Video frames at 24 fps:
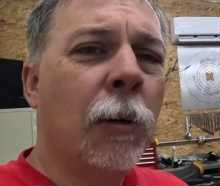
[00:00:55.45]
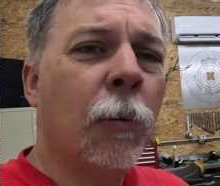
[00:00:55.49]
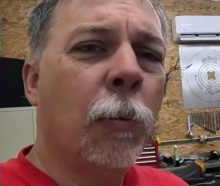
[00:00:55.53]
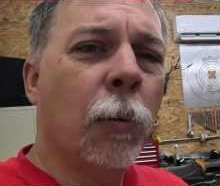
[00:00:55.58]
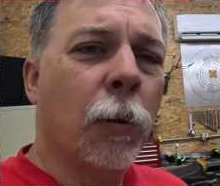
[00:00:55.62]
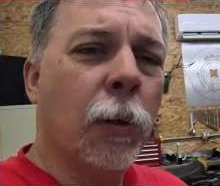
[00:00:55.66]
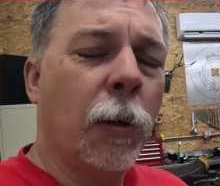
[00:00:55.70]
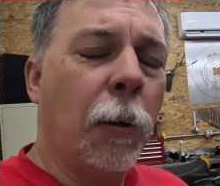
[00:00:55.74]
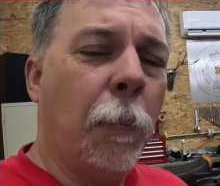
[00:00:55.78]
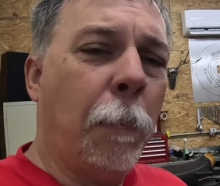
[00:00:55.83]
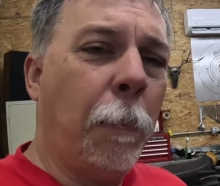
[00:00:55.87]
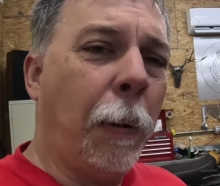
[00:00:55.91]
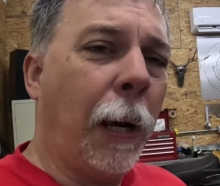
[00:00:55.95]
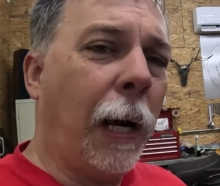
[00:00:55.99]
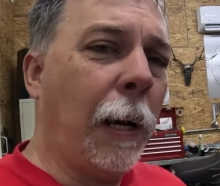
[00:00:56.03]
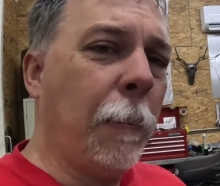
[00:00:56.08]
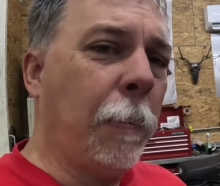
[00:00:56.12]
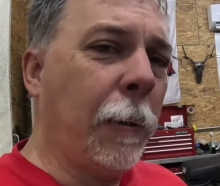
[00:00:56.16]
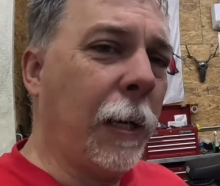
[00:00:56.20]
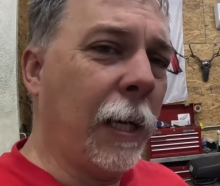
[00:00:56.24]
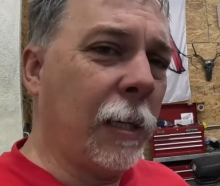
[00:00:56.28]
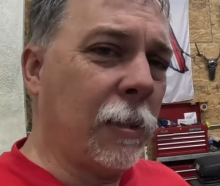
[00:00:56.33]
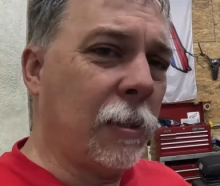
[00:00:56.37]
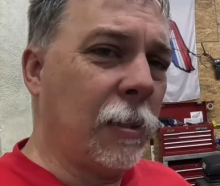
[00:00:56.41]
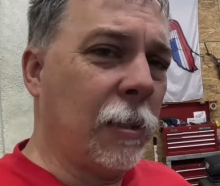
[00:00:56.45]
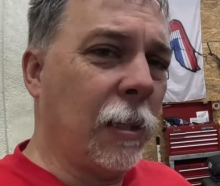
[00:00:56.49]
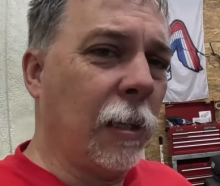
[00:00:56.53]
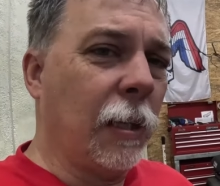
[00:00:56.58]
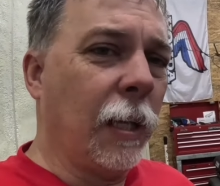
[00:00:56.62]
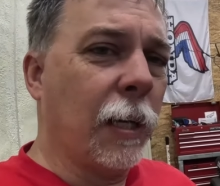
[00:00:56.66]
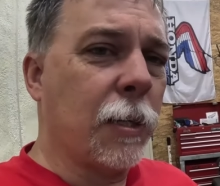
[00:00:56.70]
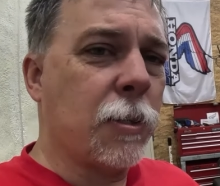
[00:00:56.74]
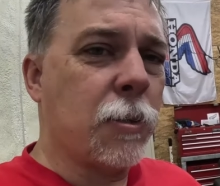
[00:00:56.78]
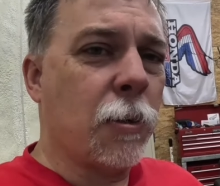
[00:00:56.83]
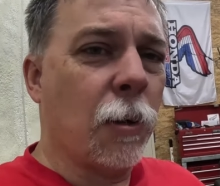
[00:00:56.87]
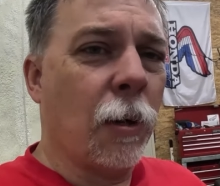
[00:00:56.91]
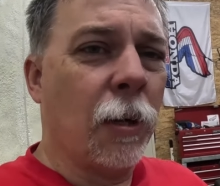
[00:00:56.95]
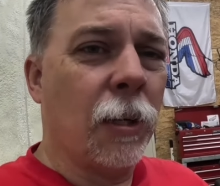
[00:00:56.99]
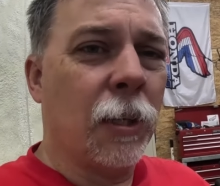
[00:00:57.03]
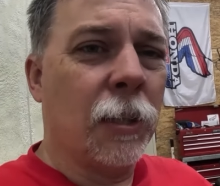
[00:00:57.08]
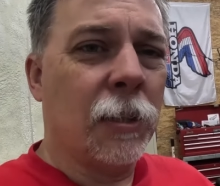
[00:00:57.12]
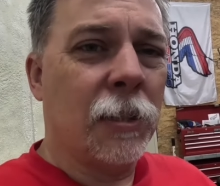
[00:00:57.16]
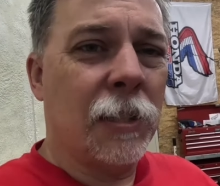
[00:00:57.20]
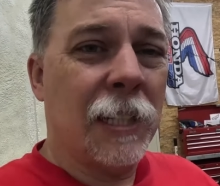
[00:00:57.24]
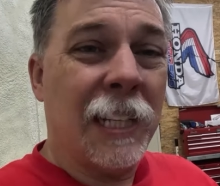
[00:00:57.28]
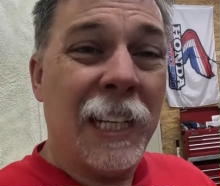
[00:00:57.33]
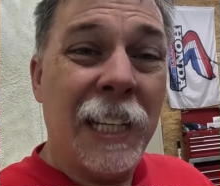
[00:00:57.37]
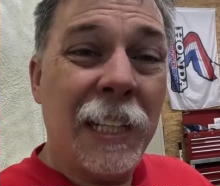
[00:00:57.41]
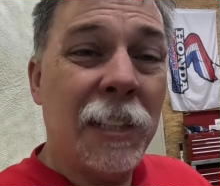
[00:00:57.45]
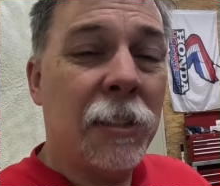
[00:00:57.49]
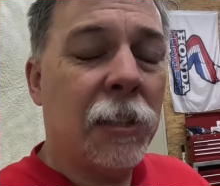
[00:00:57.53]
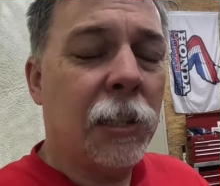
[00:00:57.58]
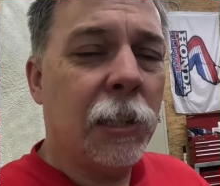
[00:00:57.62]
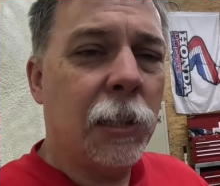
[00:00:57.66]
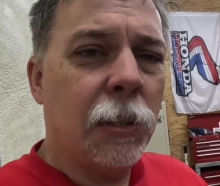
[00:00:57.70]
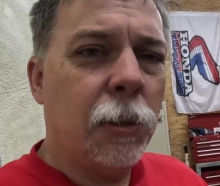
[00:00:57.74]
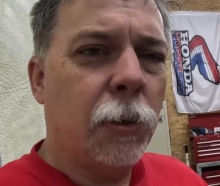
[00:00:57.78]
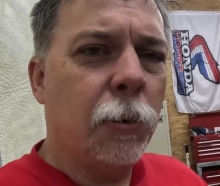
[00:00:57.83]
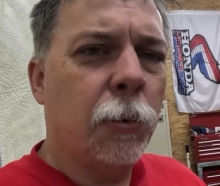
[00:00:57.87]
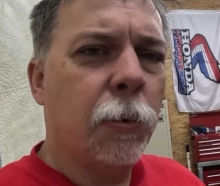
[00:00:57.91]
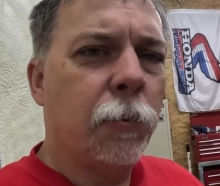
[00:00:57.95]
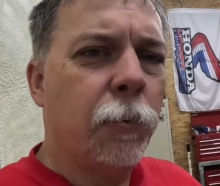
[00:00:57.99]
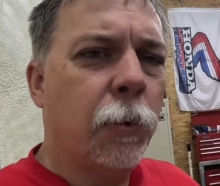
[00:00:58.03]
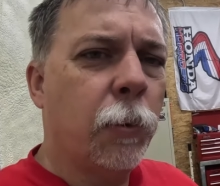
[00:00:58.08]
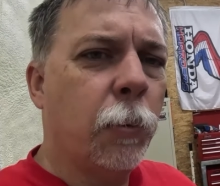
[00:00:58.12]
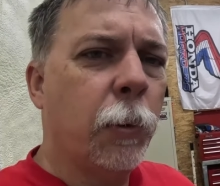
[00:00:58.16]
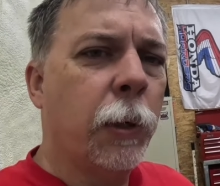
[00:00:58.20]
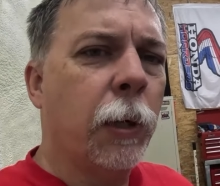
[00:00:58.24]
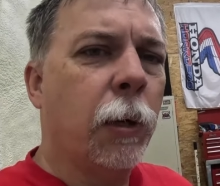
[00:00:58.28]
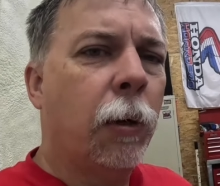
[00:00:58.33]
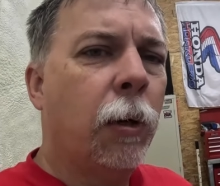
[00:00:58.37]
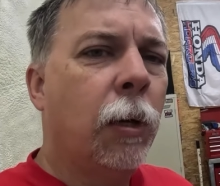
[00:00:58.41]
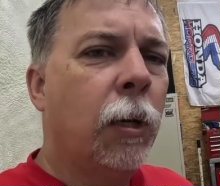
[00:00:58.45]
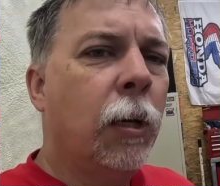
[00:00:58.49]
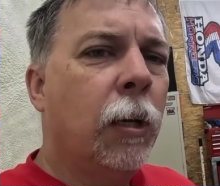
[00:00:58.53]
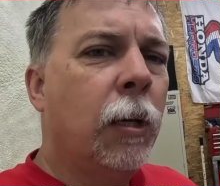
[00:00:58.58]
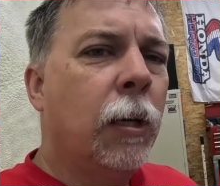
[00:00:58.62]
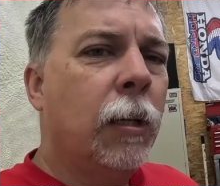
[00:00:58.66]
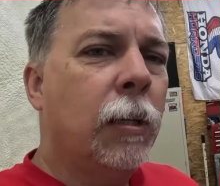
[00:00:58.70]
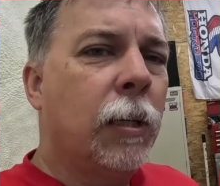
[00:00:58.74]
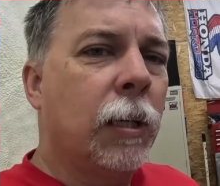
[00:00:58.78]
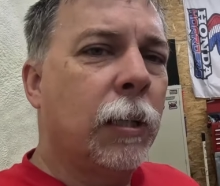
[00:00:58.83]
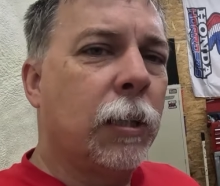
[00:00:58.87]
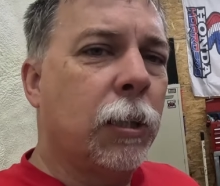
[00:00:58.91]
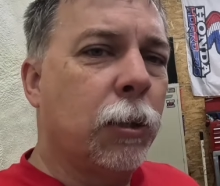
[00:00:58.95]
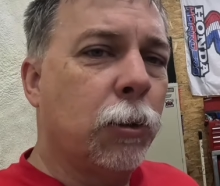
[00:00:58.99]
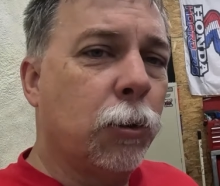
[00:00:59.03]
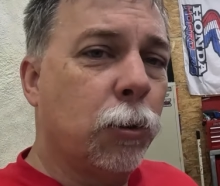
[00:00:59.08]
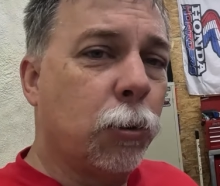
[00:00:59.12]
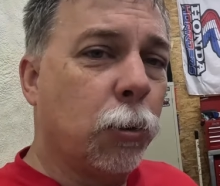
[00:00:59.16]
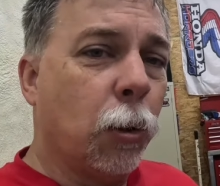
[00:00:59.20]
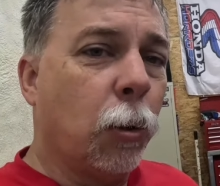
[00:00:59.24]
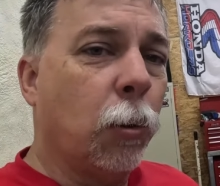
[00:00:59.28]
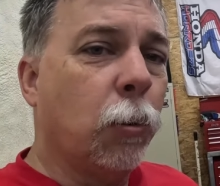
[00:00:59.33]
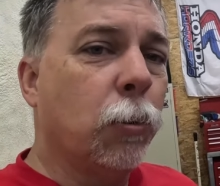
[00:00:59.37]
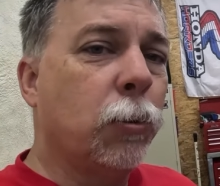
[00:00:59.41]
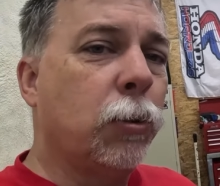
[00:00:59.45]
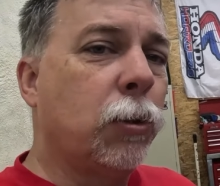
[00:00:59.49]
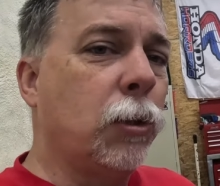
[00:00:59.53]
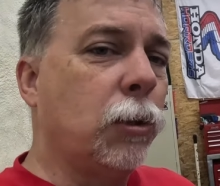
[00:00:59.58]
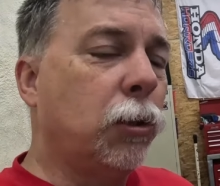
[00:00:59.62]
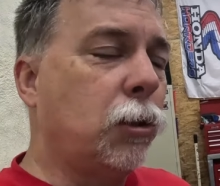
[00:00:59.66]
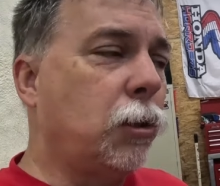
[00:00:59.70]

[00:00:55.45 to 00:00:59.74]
We're going to bypass the electronics, the ECU, if you will, that controls the